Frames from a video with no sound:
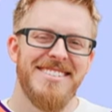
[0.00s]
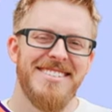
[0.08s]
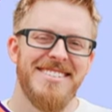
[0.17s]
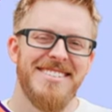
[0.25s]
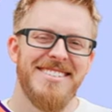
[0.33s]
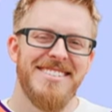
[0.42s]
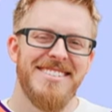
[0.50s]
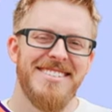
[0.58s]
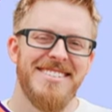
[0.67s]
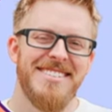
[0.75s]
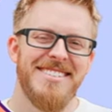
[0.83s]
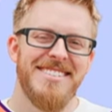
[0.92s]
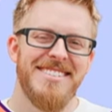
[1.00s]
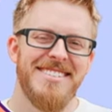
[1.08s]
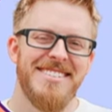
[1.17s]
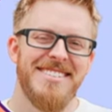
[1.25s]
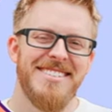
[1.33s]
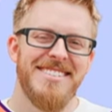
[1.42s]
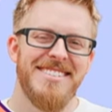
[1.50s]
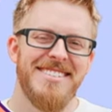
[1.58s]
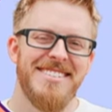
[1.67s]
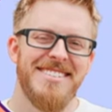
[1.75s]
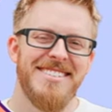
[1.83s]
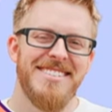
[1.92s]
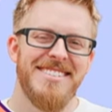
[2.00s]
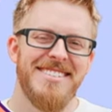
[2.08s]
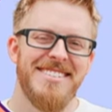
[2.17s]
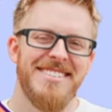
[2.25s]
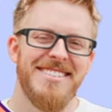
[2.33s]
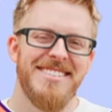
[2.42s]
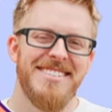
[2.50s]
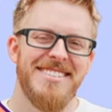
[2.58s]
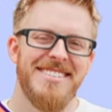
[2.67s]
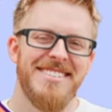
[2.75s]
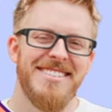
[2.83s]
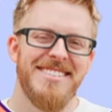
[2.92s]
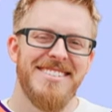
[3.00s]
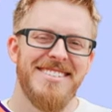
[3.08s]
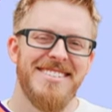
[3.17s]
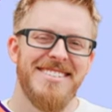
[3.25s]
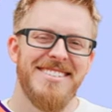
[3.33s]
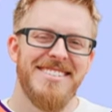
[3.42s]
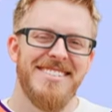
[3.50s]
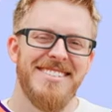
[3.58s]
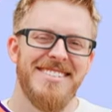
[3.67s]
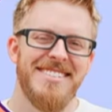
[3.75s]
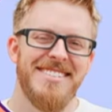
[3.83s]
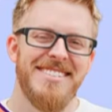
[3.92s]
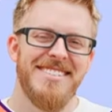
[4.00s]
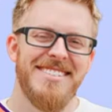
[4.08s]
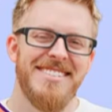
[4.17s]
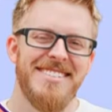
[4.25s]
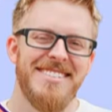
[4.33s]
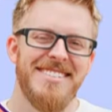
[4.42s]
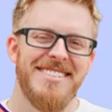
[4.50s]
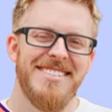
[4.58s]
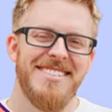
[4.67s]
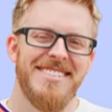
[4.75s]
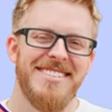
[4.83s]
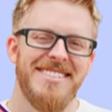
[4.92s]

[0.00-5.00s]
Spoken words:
The person shown says nothing.